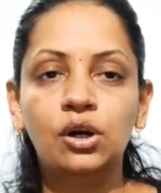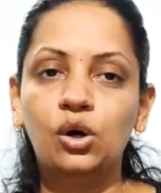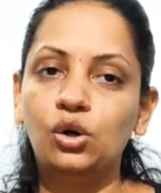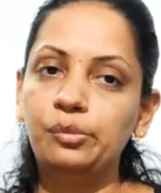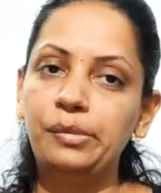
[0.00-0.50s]

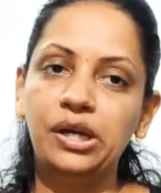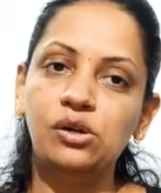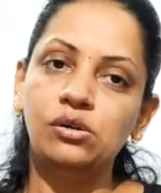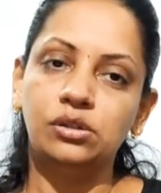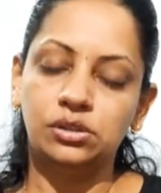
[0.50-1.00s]
or may
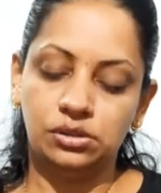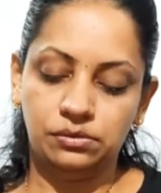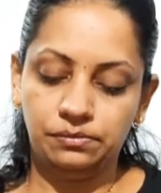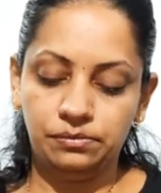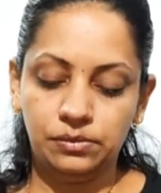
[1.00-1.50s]

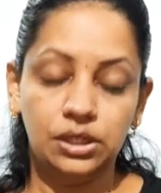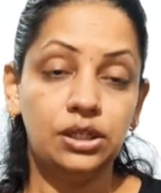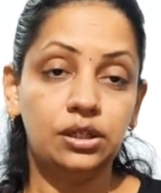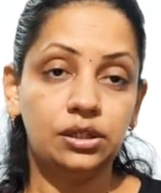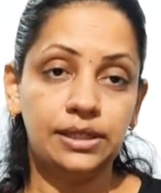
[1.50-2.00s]

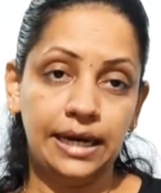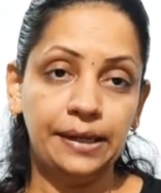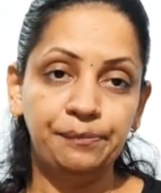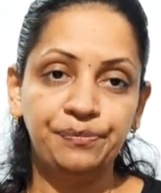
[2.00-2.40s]
die.